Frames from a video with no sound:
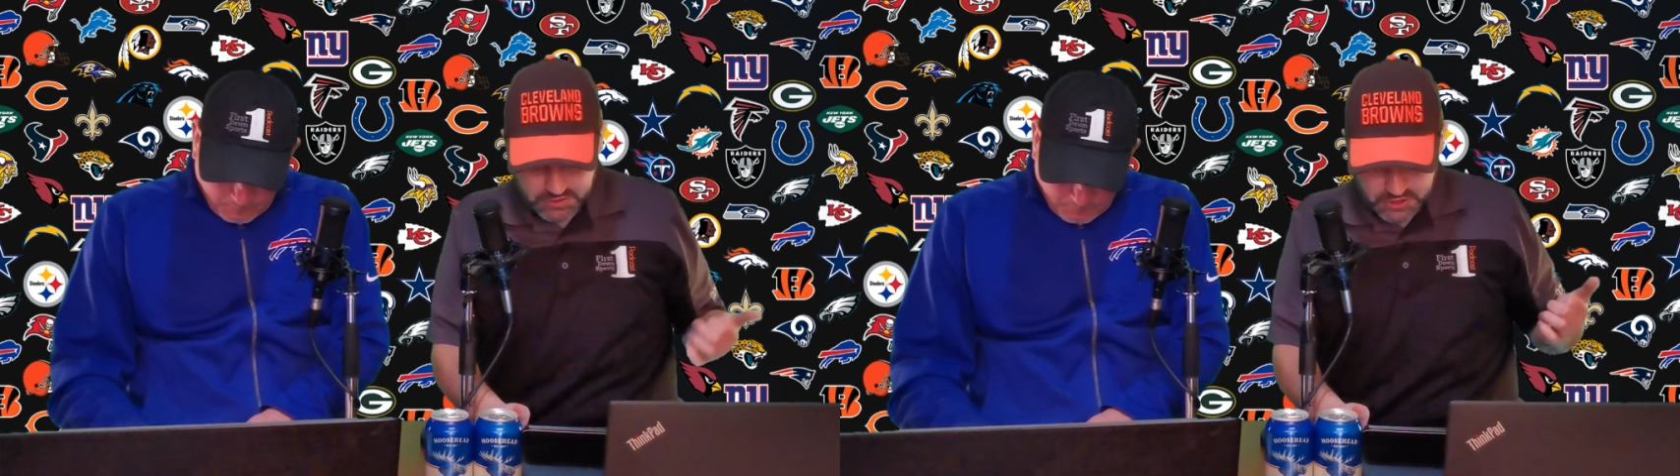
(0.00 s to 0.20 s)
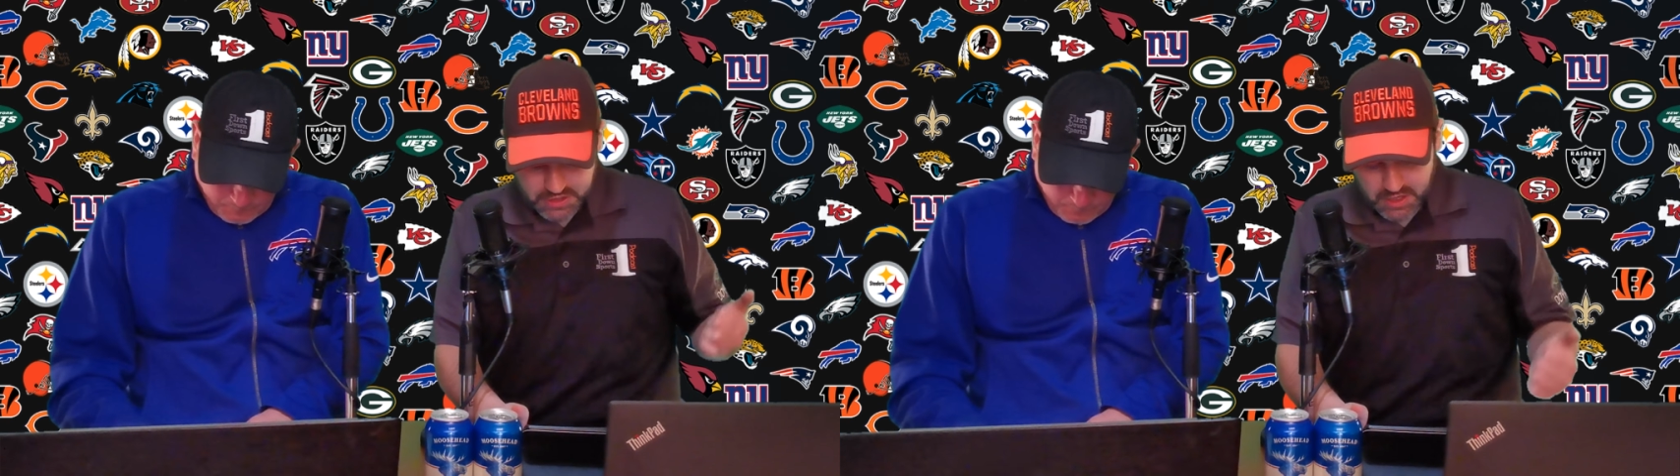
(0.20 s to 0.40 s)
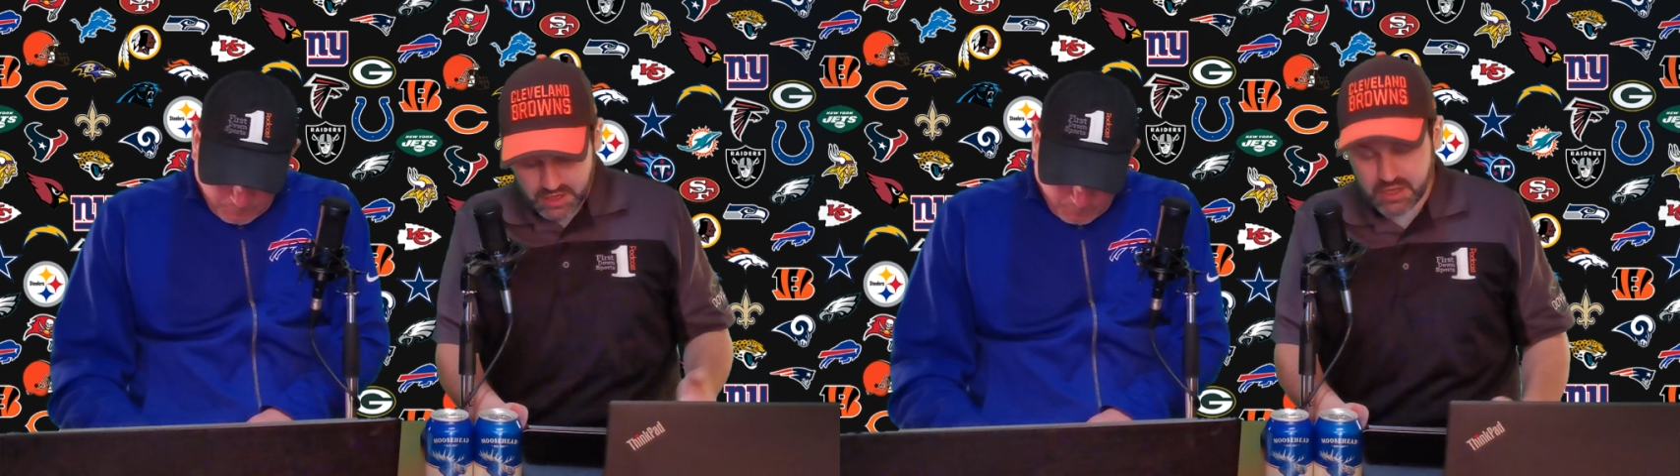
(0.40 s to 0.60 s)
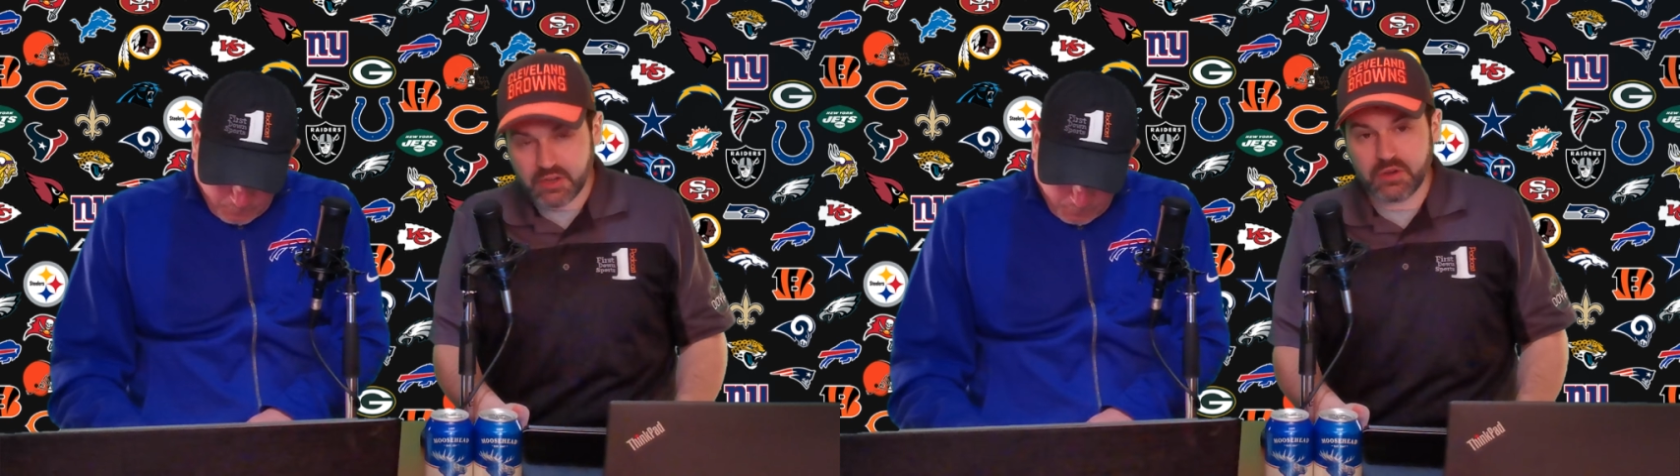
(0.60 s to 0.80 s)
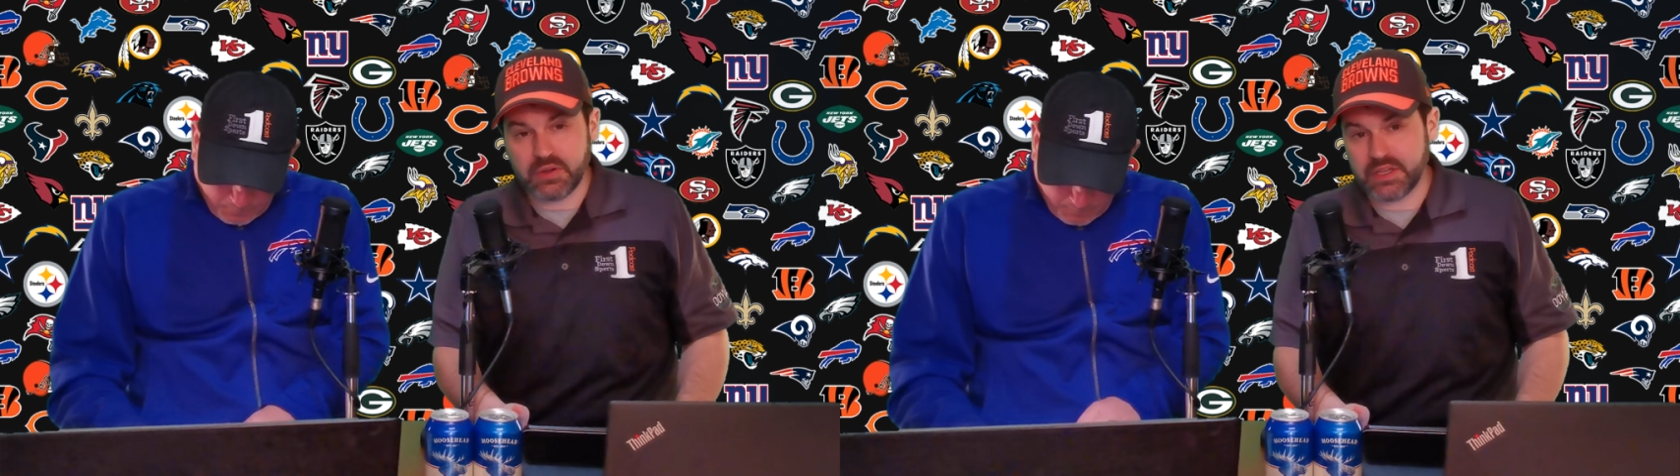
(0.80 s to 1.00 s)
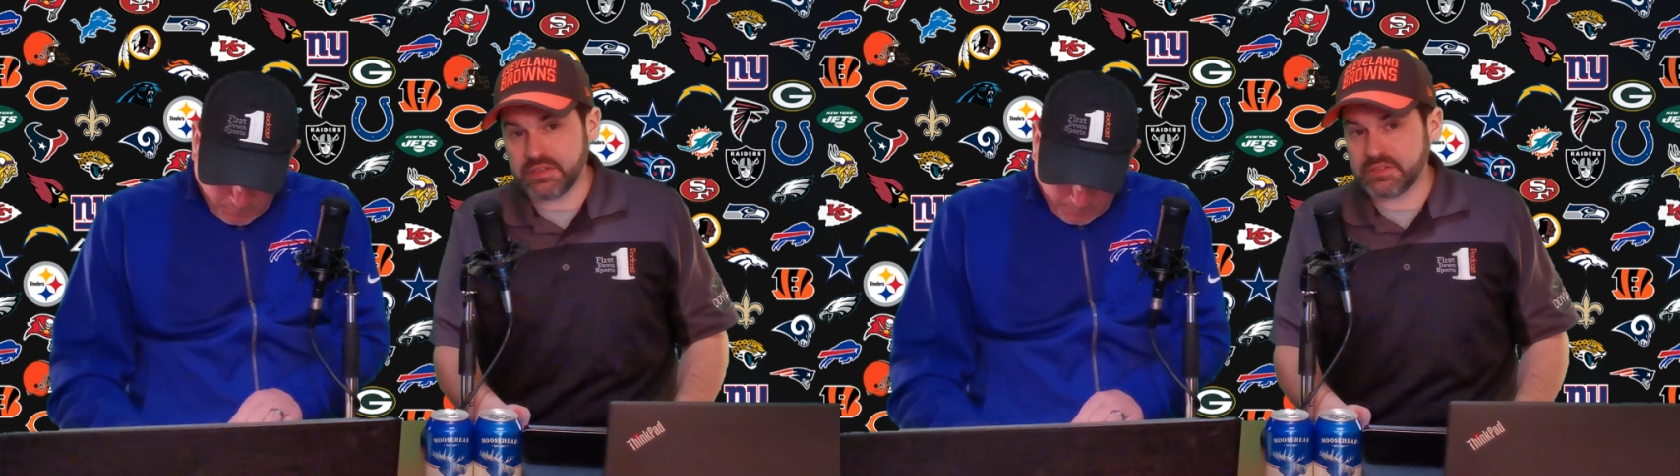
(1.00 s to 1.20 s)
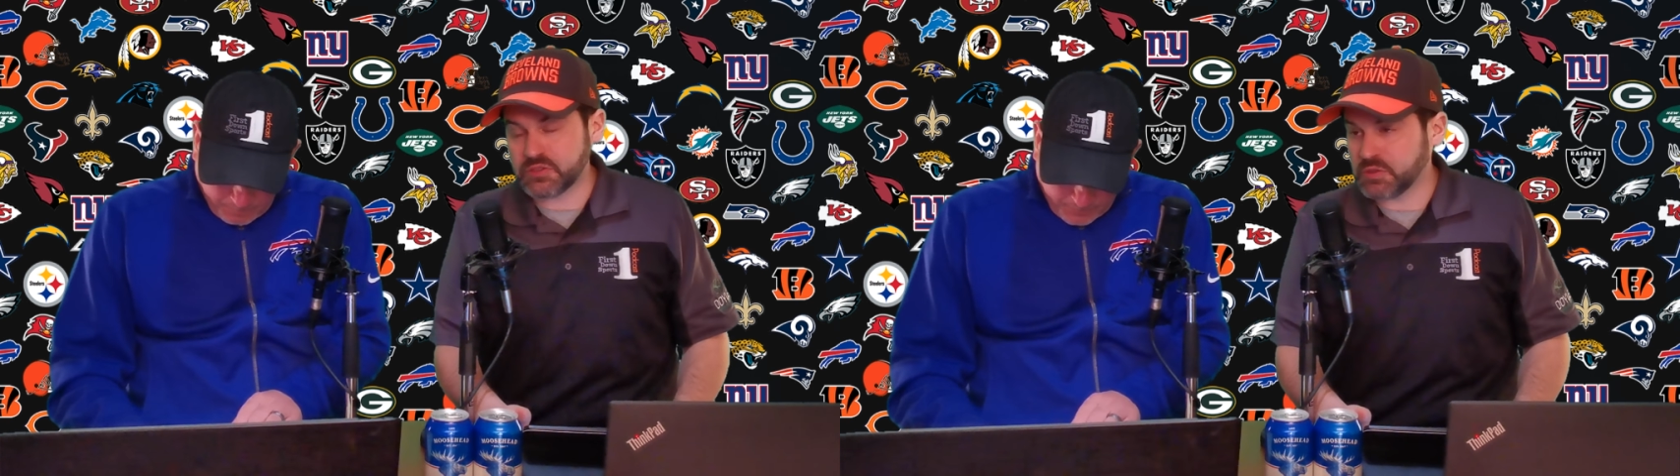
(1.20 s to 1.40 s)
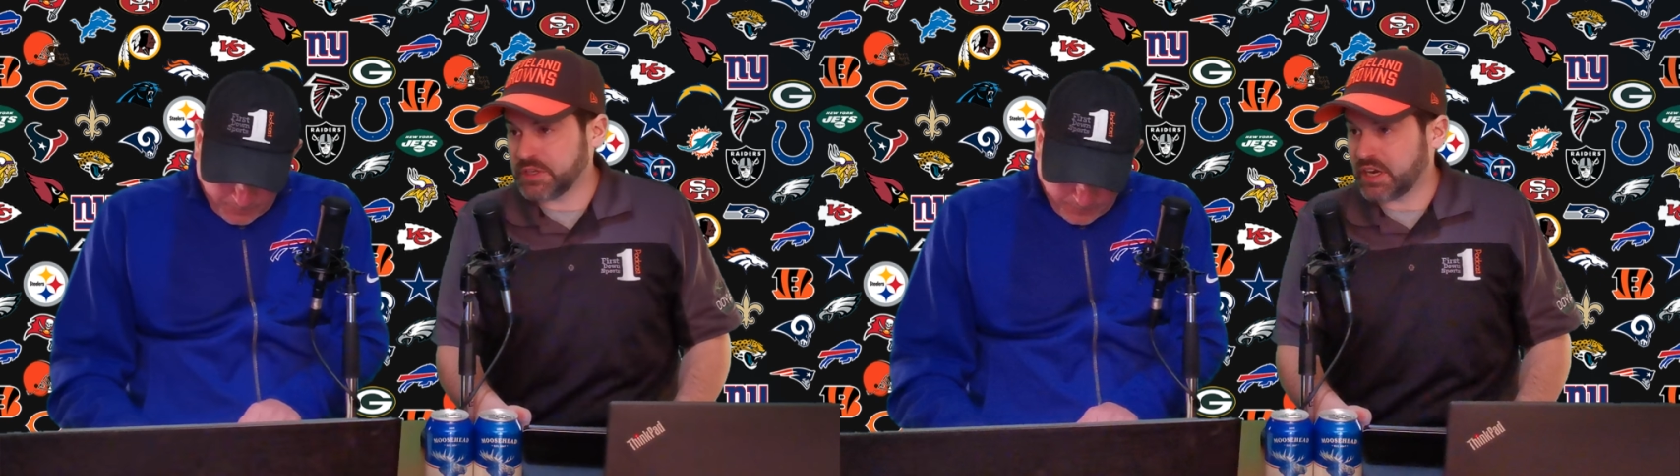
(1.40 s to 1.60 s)
Now, Chicago and
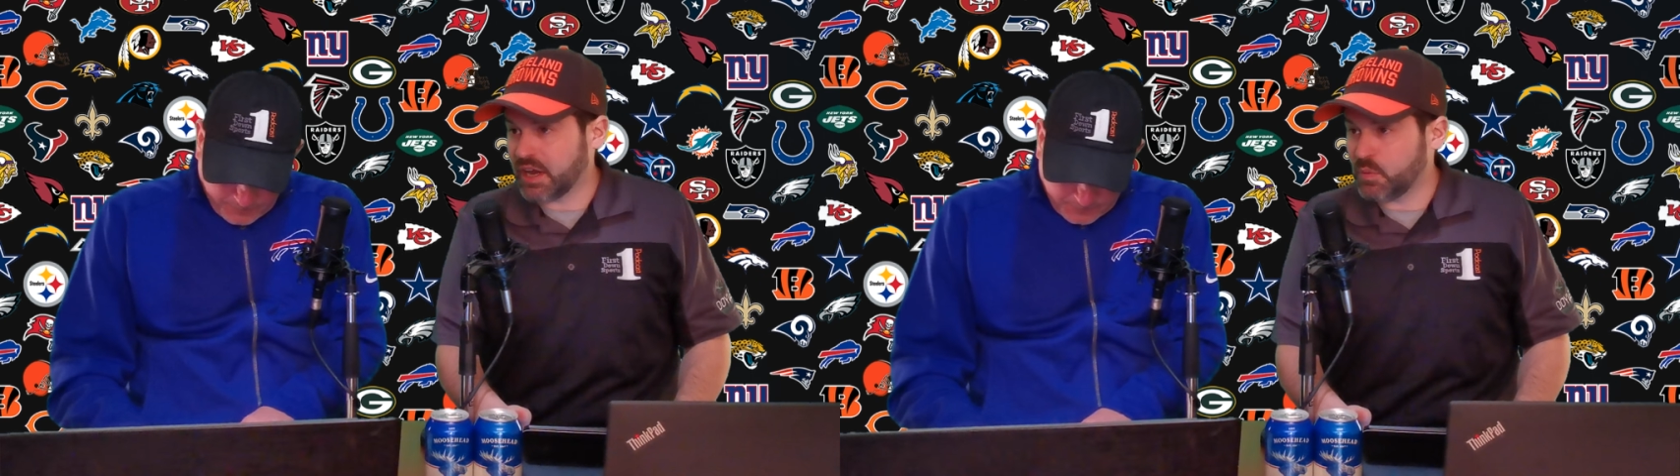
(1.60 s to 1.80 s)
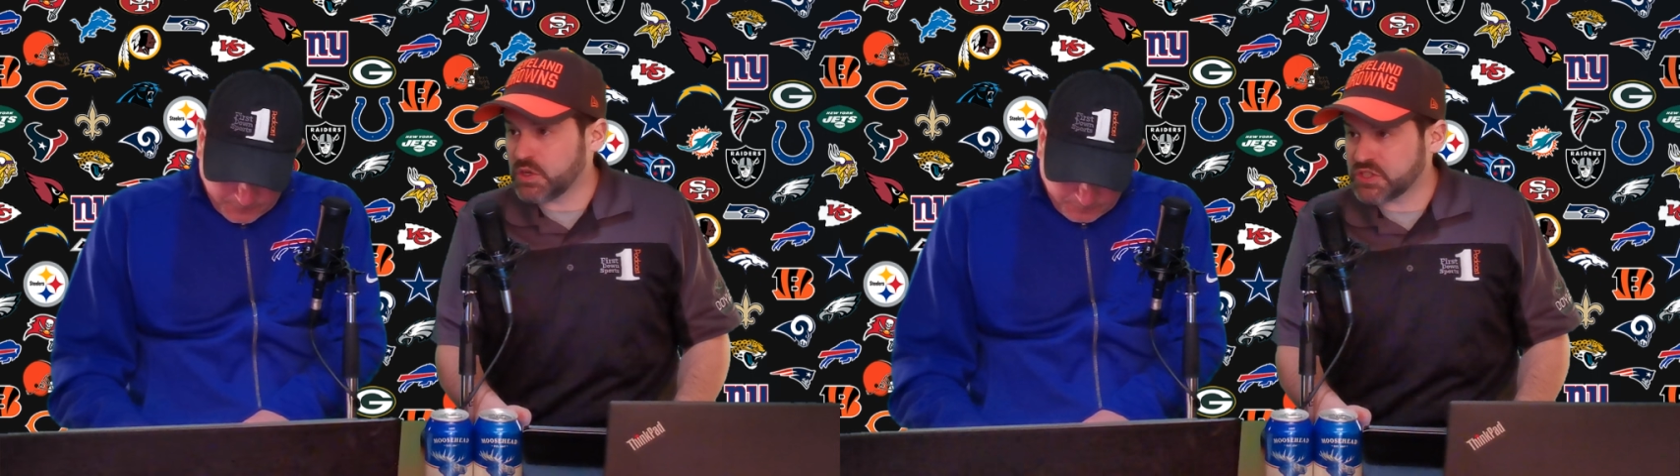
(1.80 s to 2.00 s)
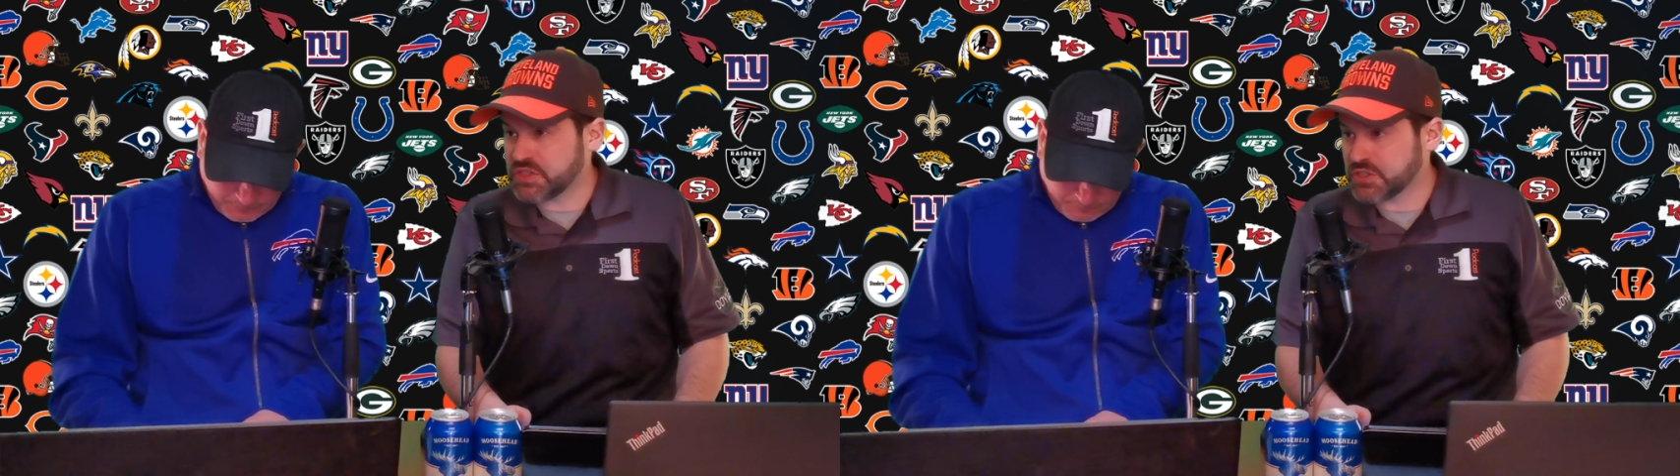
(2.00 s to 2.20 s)
Detroit. I wish